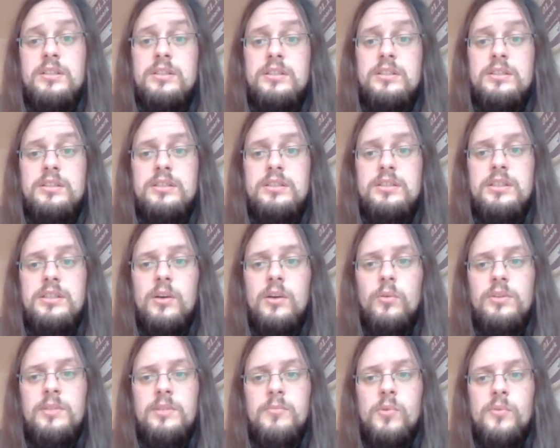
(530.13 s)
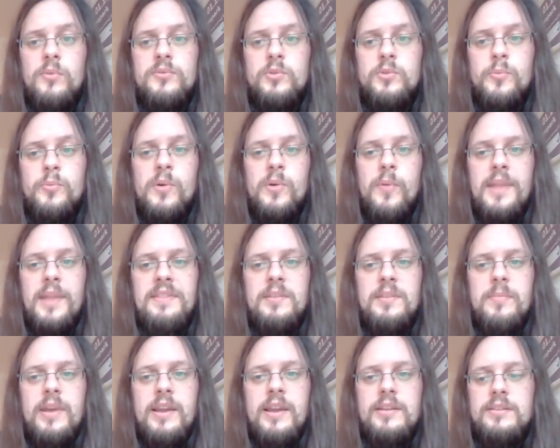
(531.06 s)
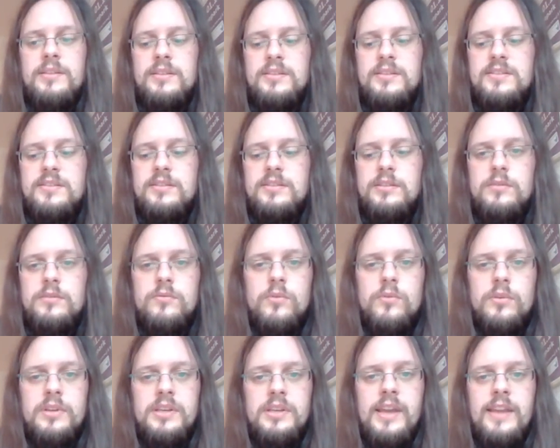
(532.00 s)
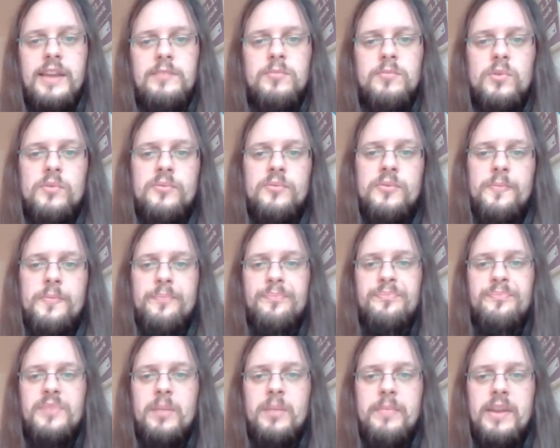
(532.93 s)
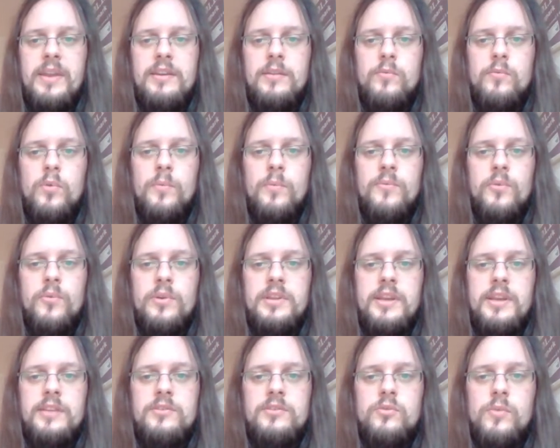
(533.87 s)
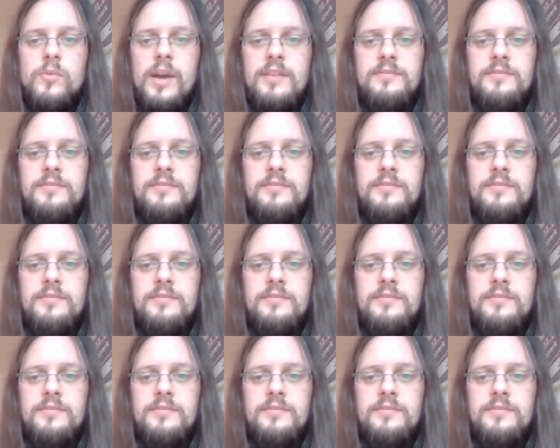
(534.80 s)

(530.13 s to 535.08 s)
the only move to prevent the mate is the rook e8 move, making room for the king to run.